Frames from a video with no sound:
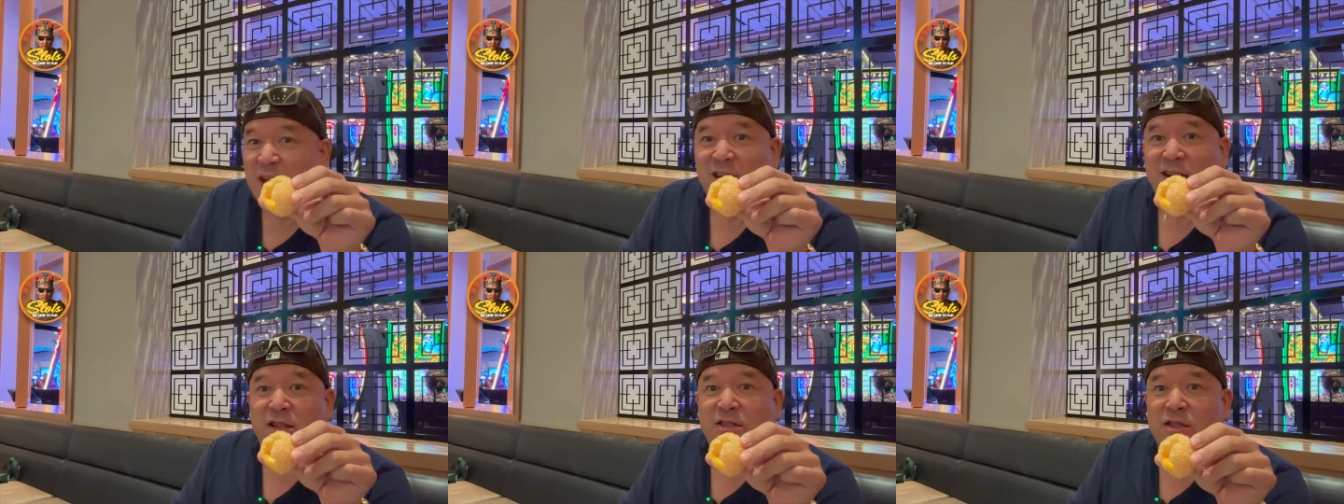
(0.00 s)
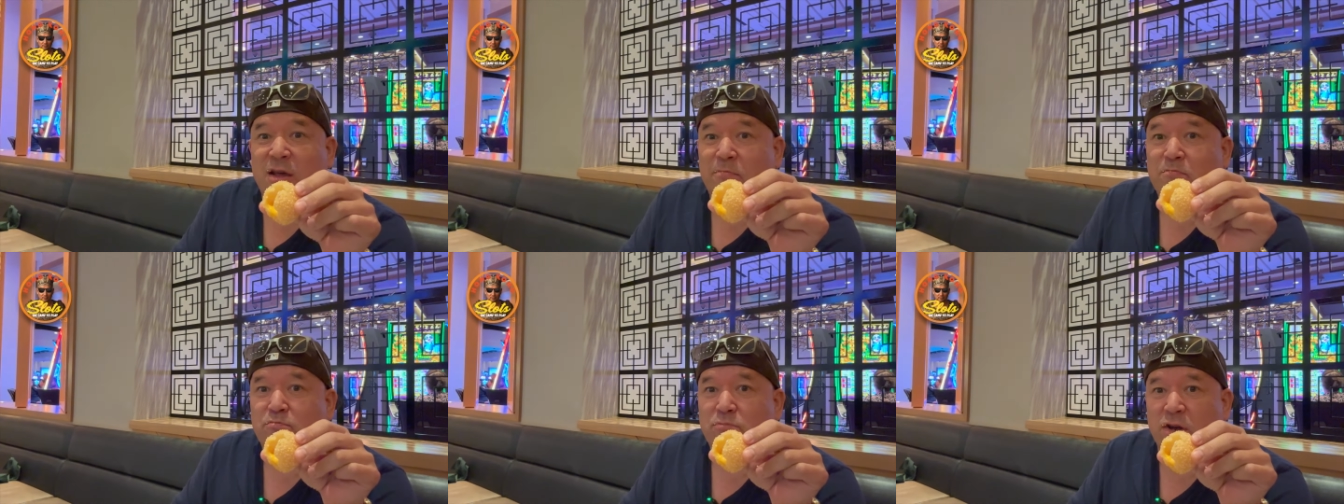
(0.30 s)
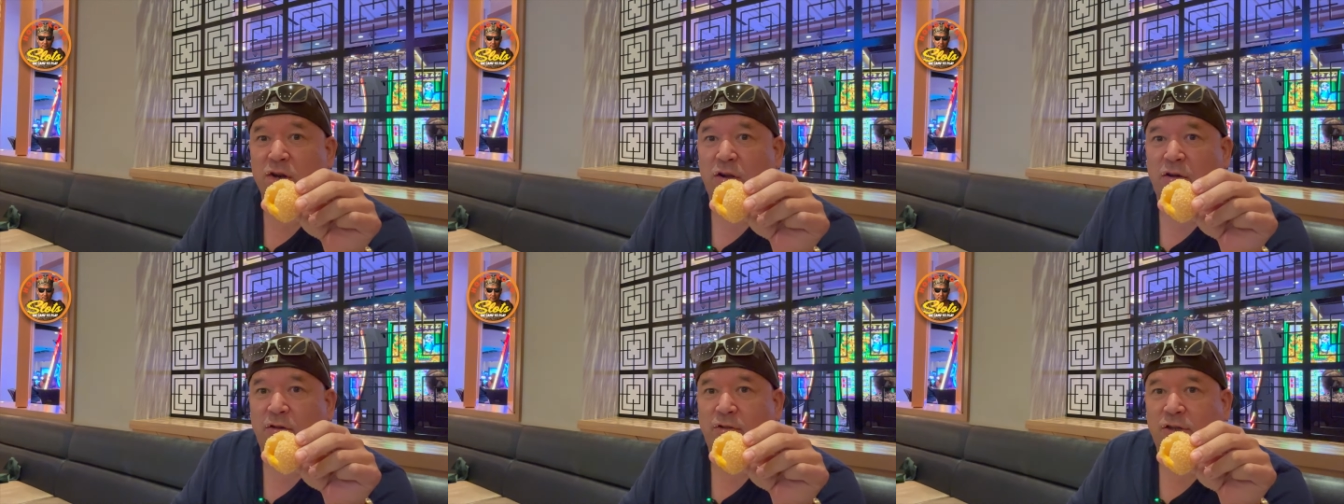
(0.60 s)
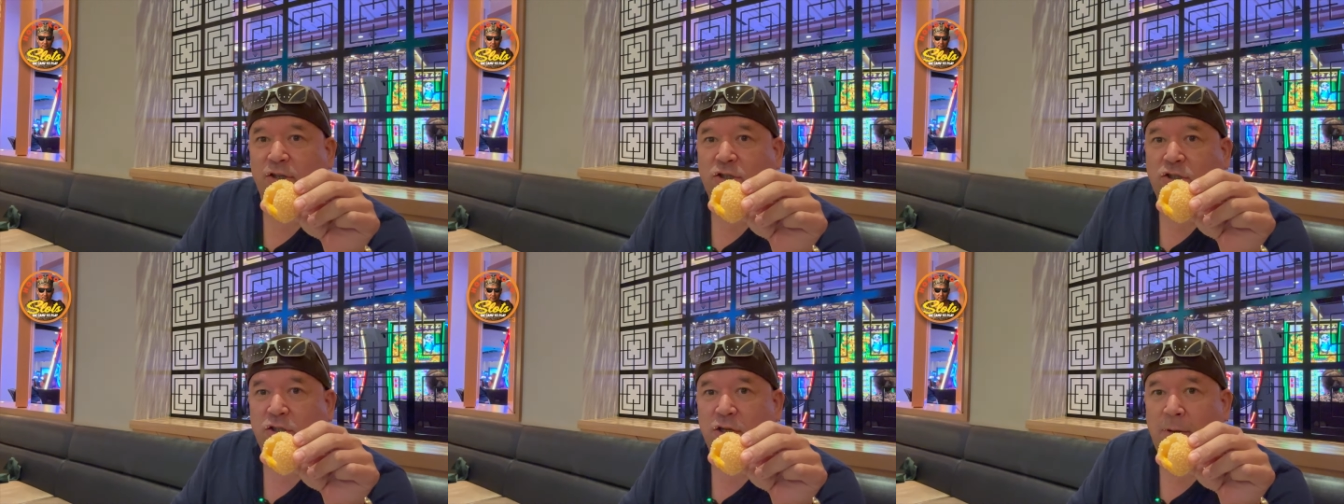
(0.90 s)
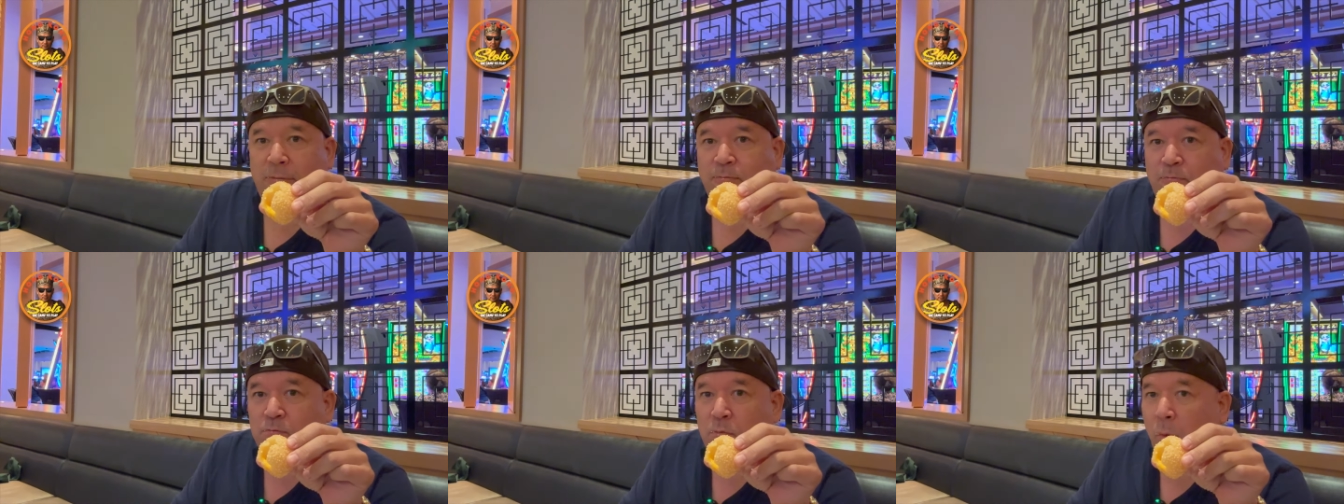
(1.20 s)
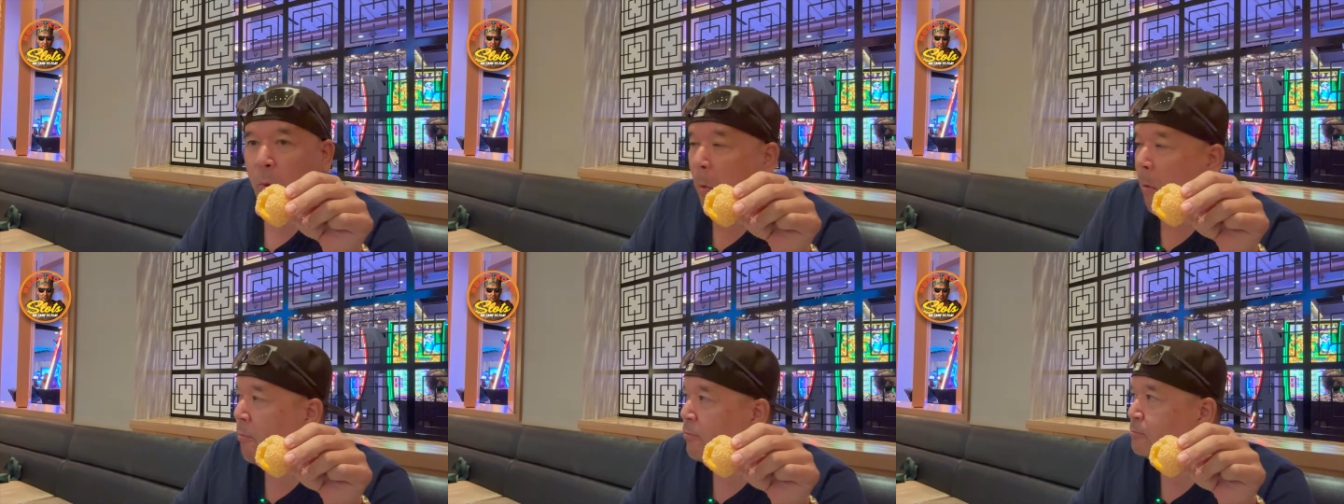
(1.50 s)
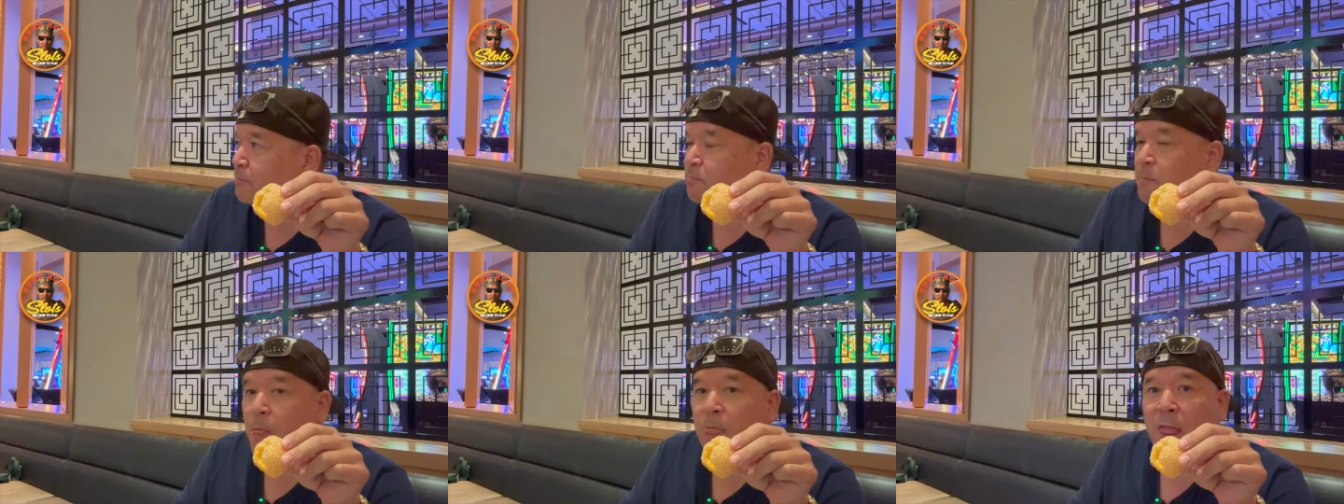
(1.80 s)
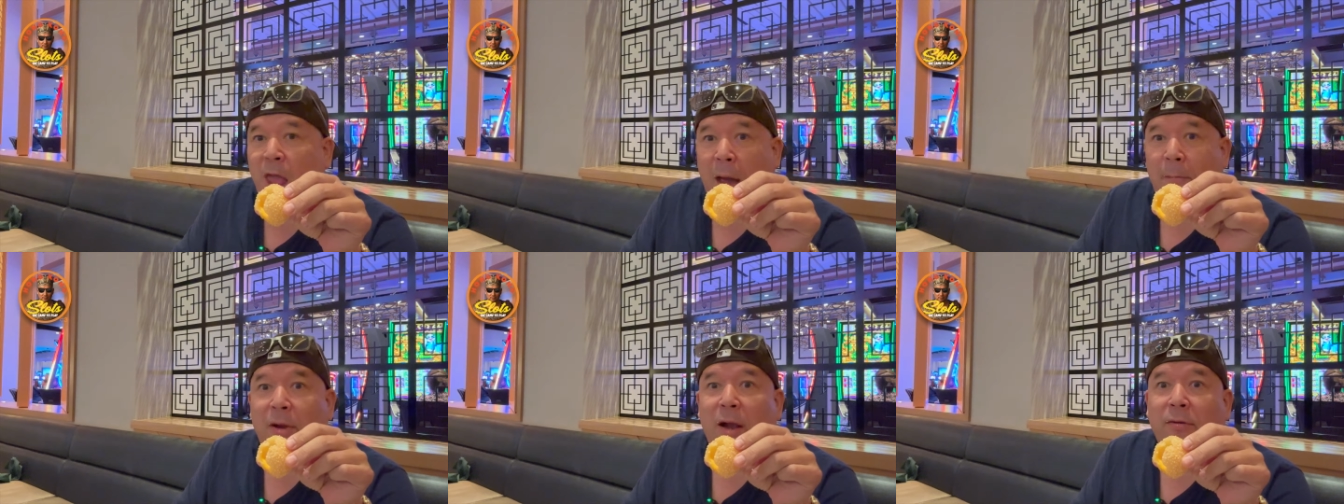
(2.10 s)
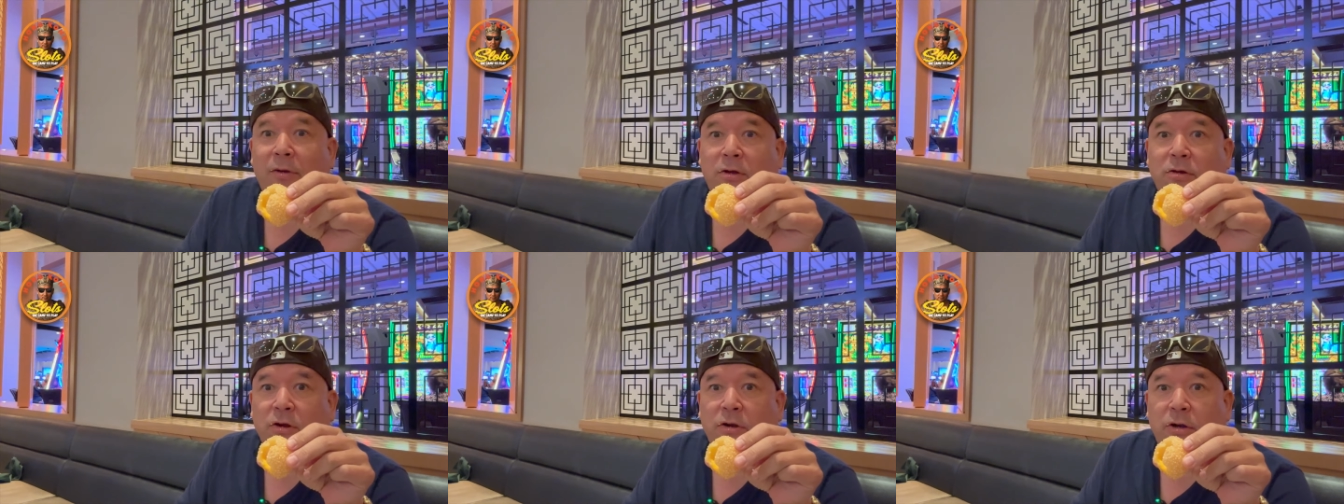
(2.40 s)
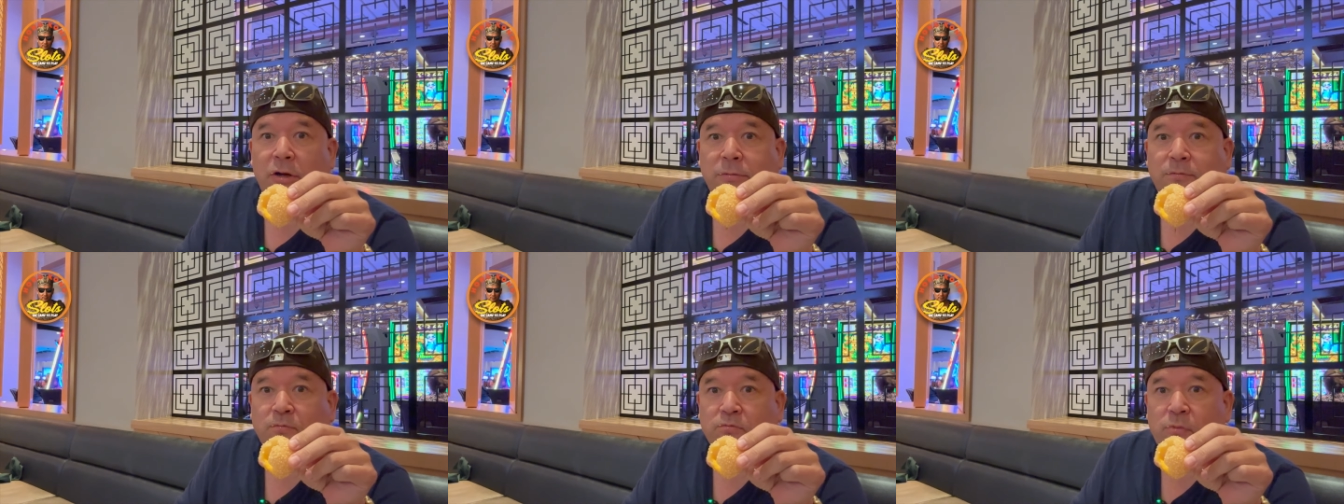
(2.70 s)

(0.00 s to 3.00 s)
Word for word: in the middle of this thing. Mount Kenya.